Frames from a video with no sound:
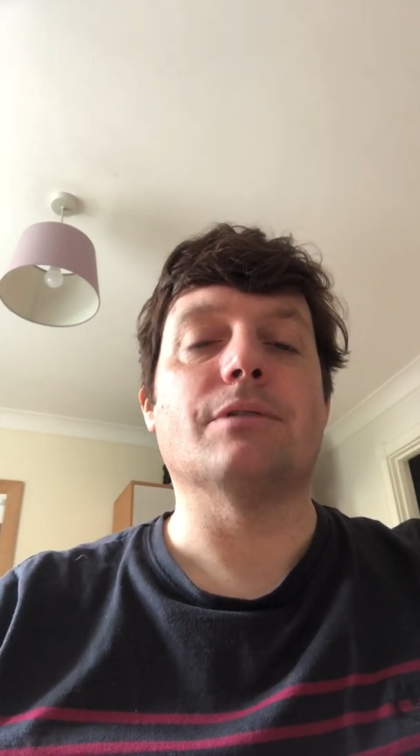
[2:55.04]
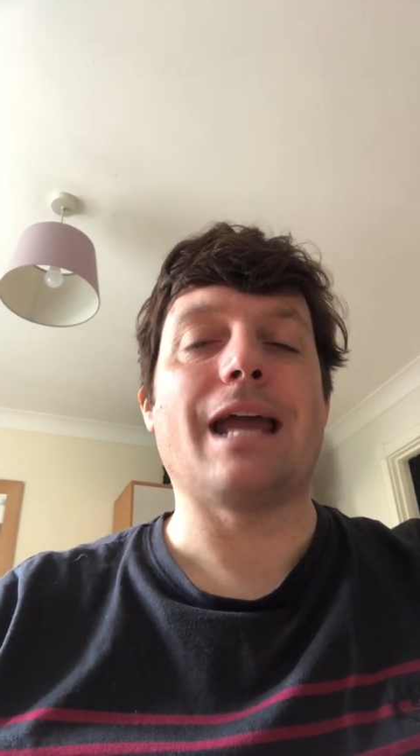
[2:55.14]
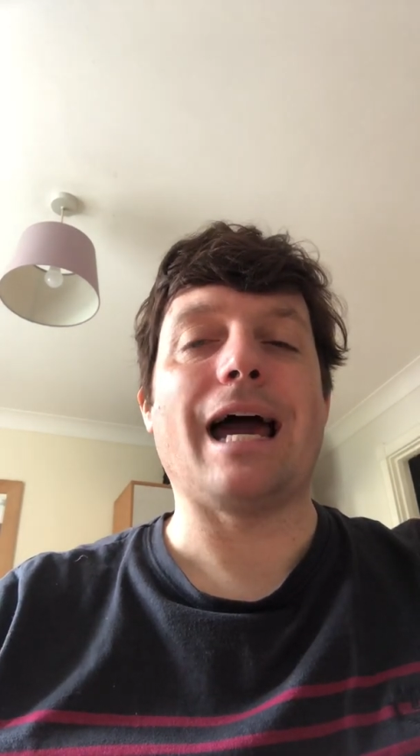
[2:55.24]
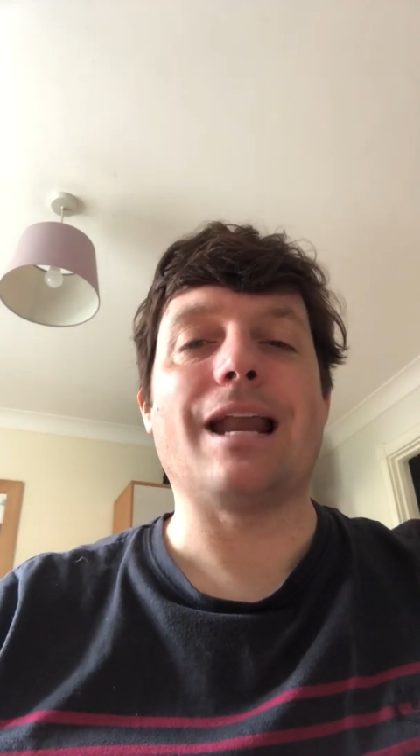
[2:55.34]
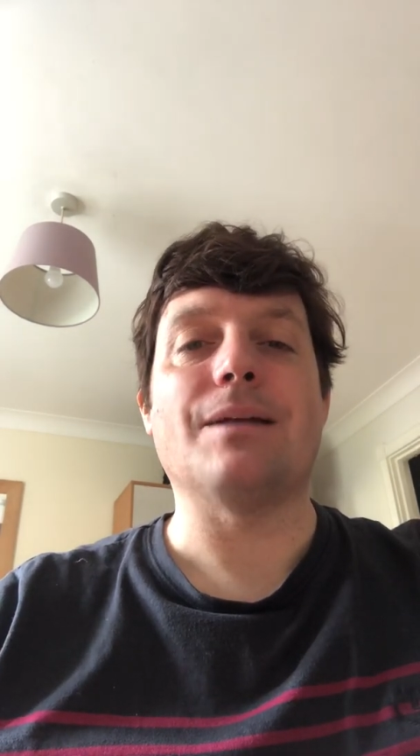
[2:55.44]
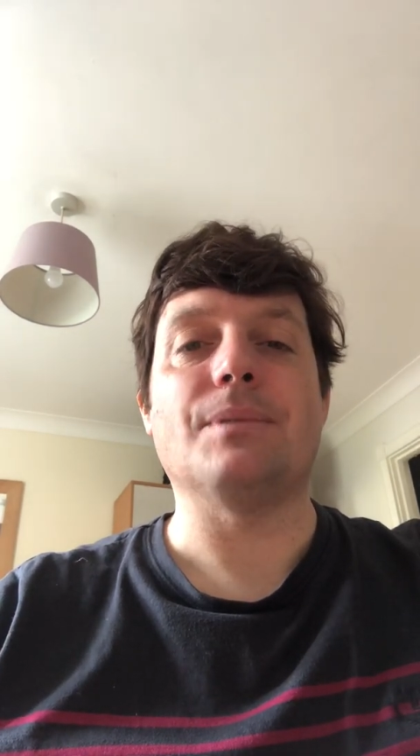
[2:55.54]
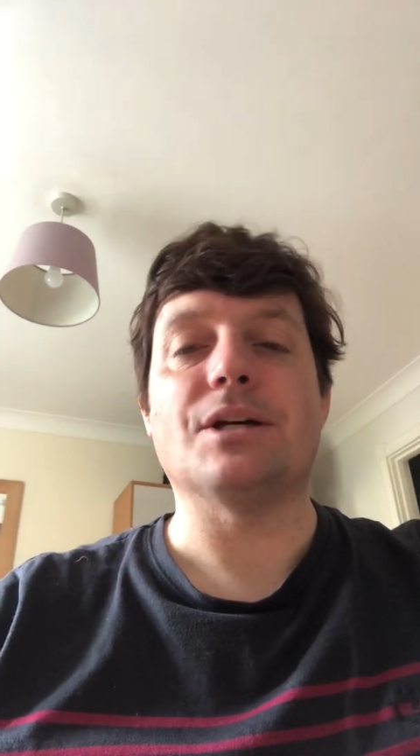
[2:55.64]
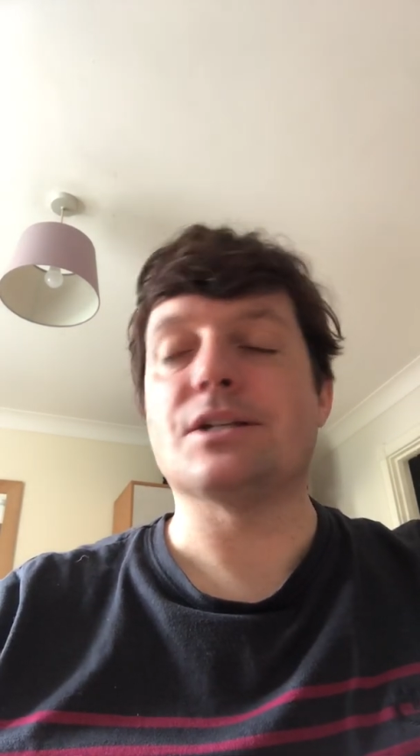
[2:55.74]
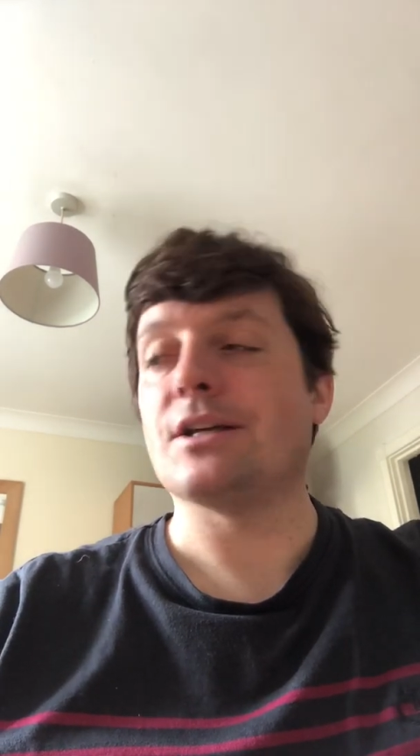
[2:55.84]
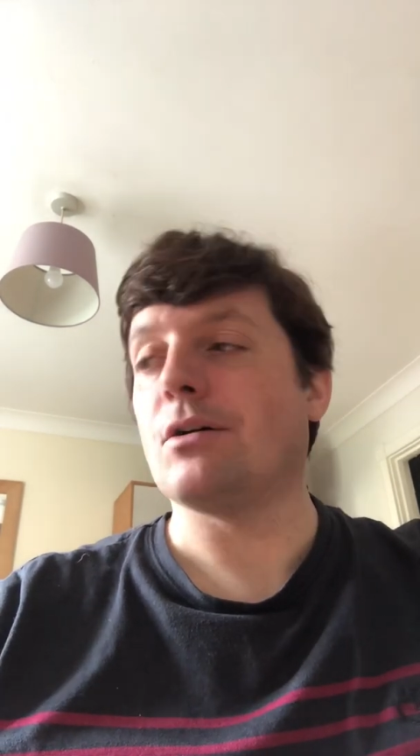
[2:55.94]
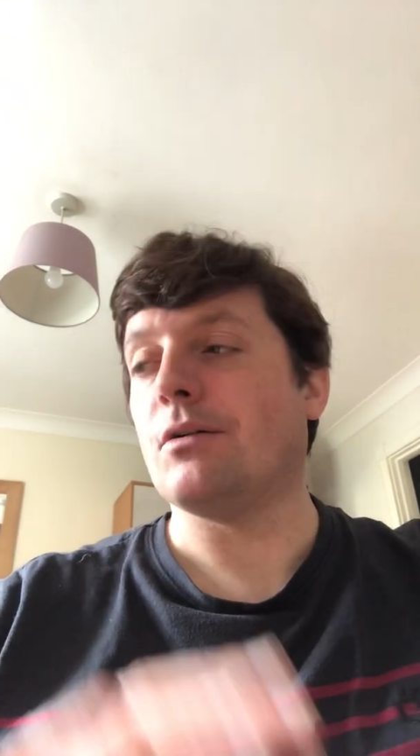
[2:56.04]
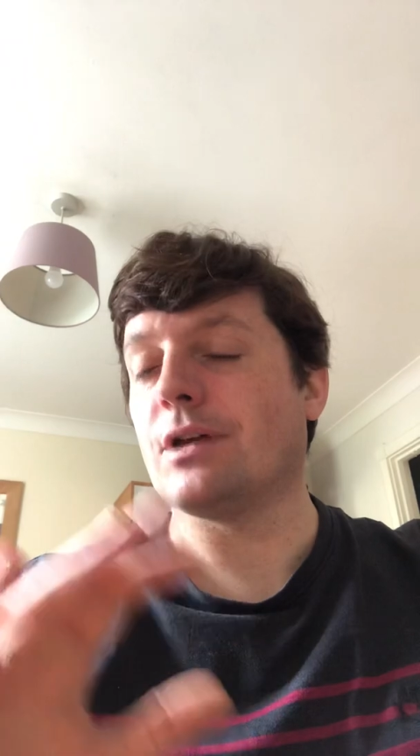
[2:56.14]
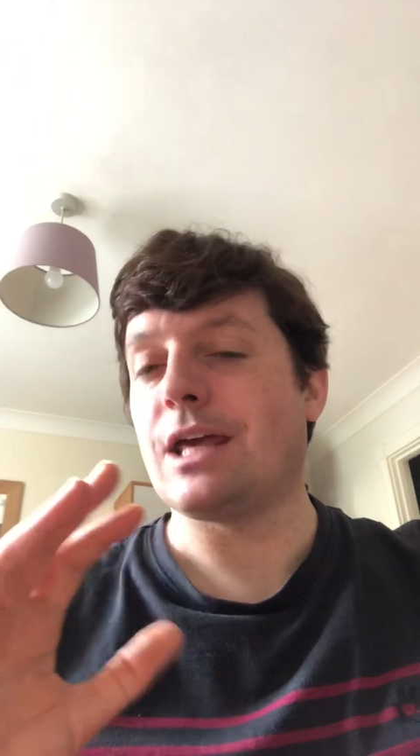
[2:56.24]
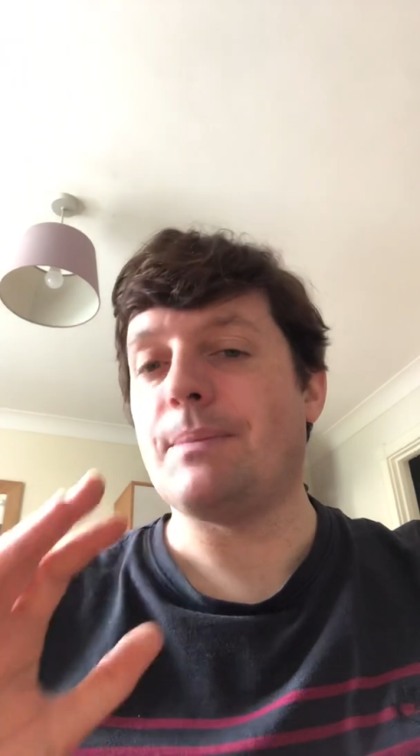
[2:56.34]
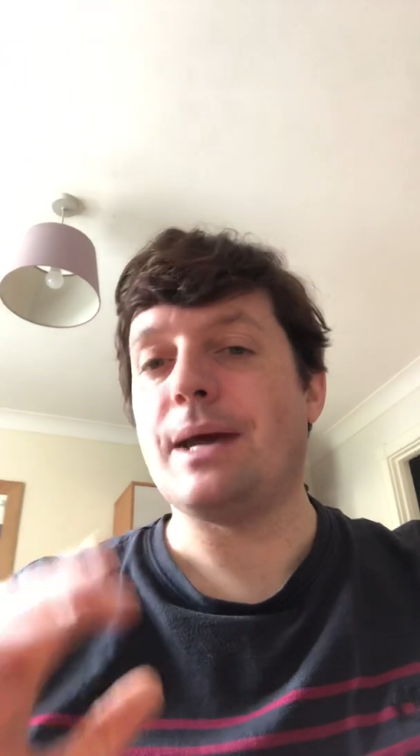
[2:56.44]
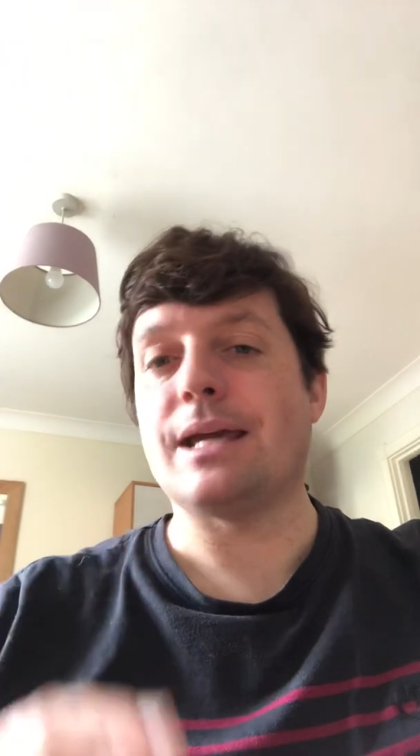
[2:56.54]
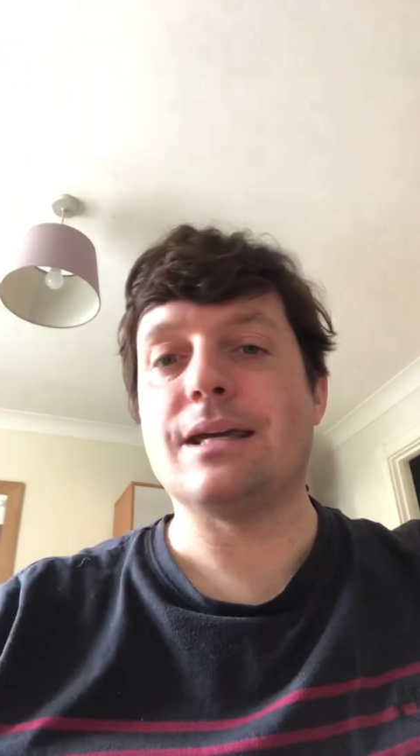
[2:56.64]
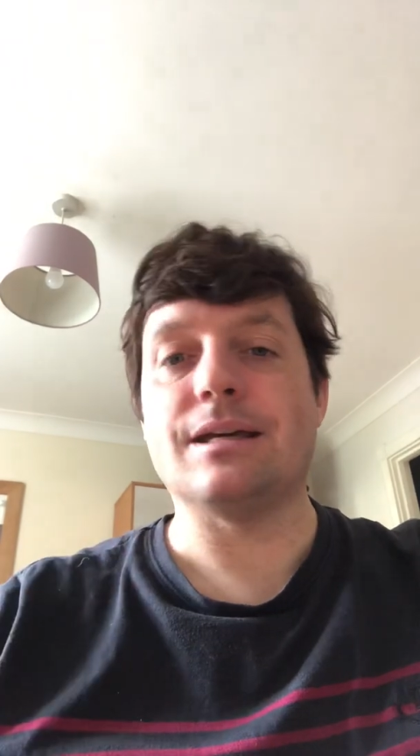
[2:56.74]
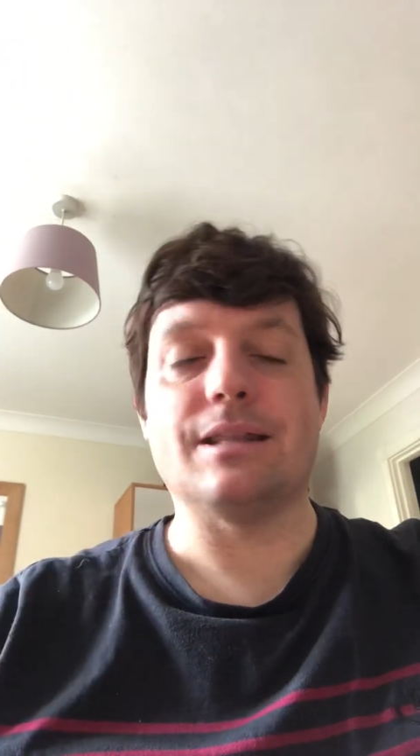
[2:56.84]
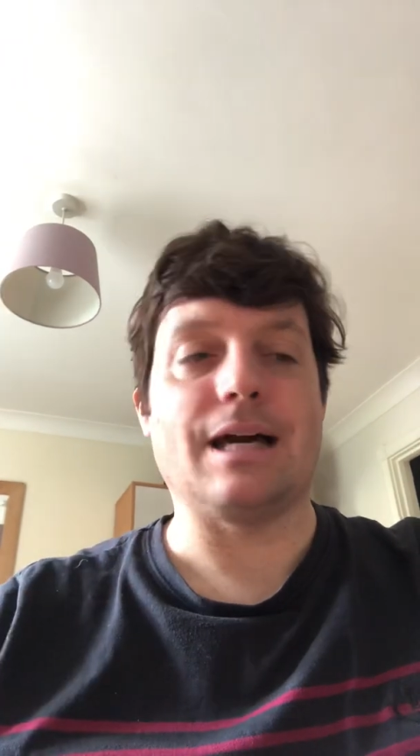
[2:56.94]
Canada, because they got
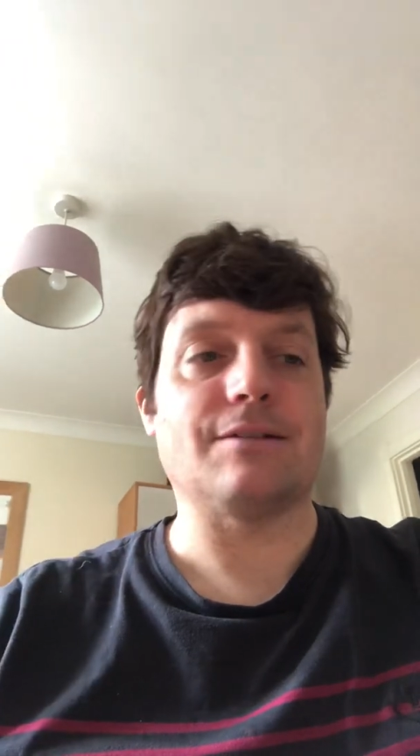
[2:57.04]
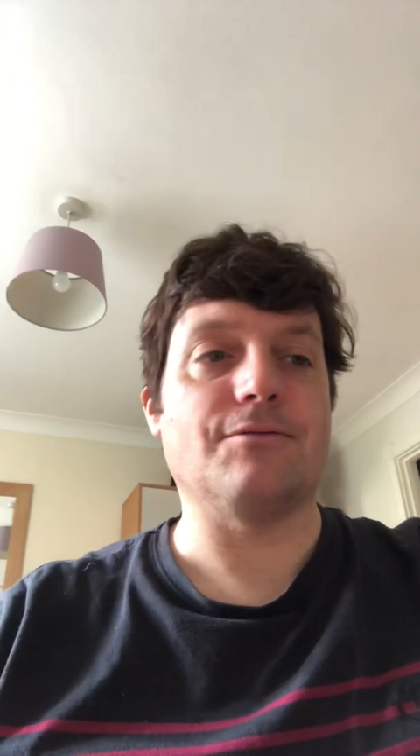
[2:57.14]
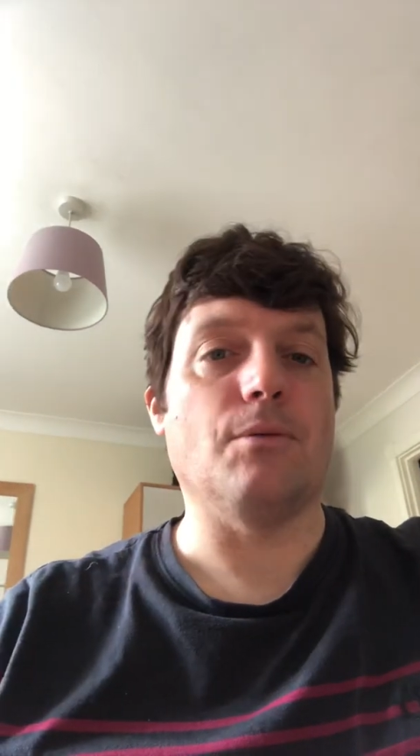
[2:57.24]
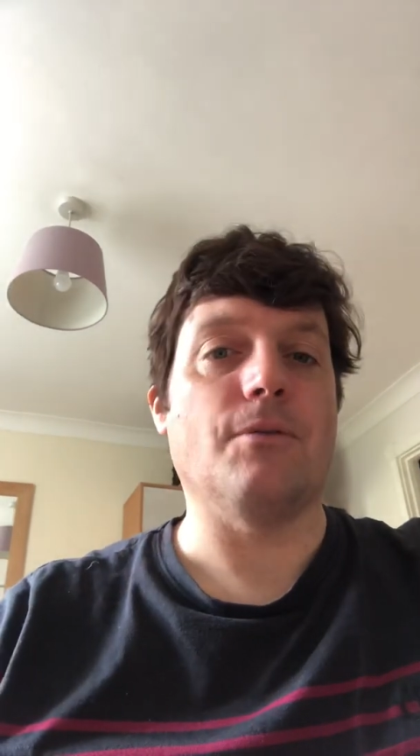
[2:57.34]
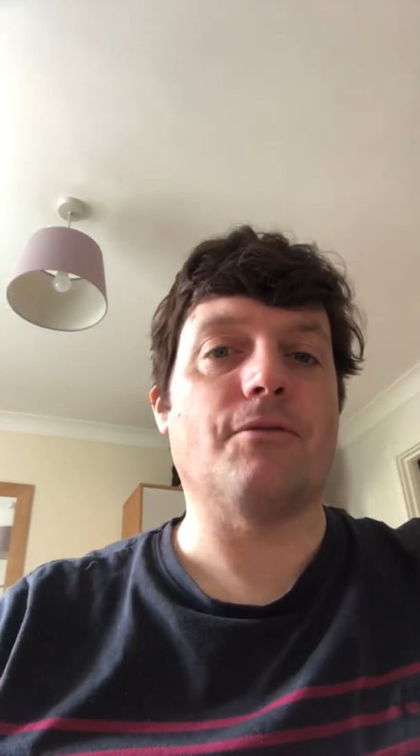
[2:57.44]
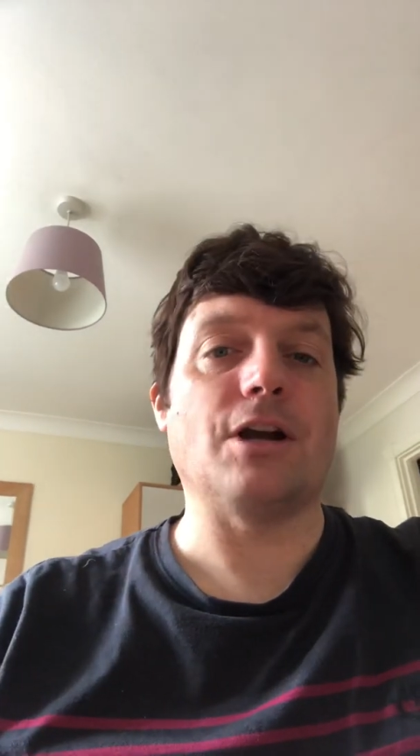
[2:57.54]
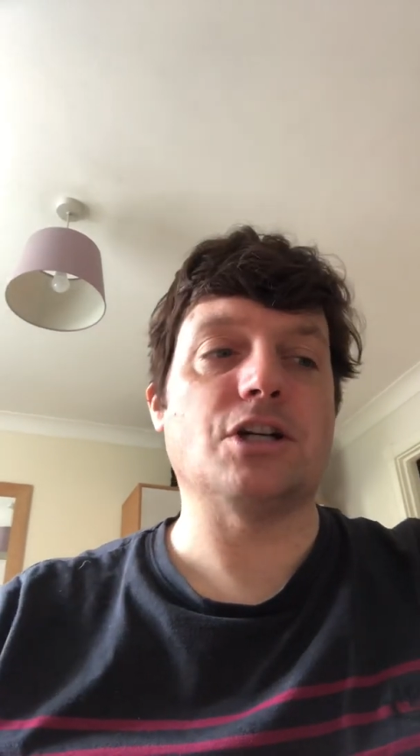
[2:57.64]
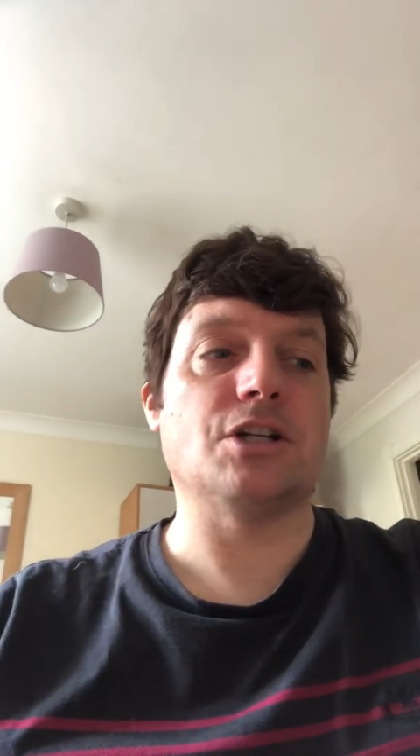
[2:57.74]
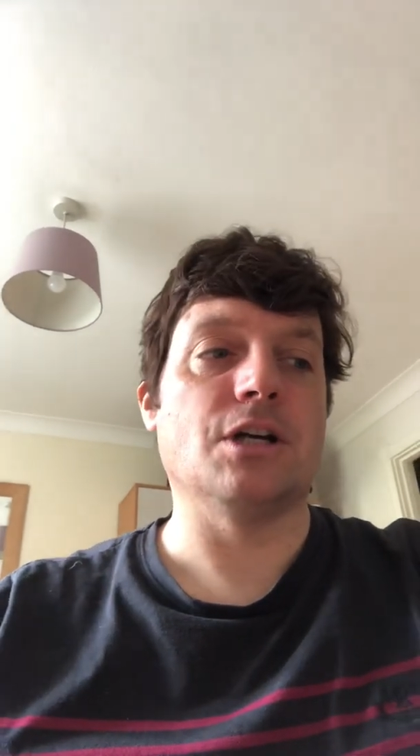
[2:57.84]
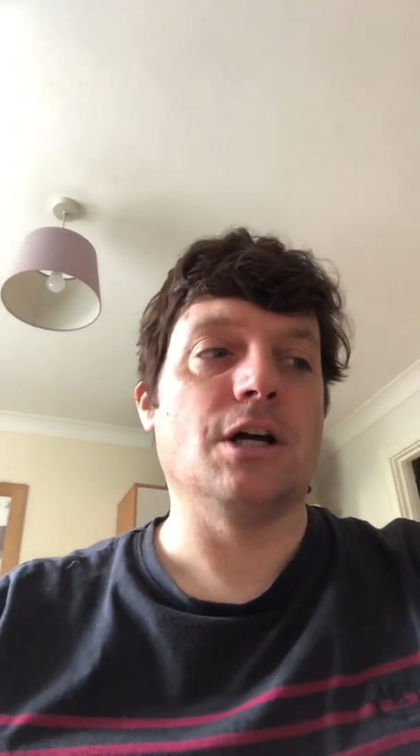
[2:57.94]
Quebec, that former French